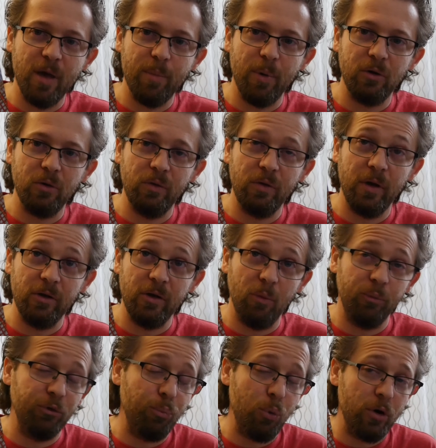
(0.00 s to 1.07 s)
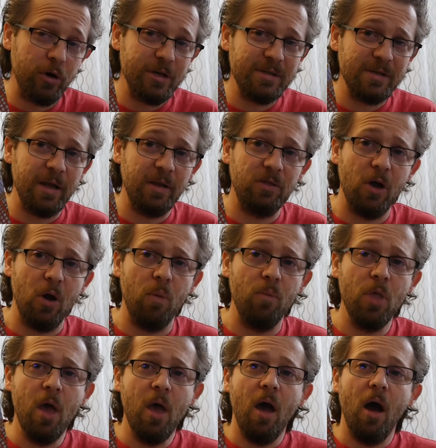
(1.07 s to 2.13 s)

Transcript: that by doing it. You help support our site, though.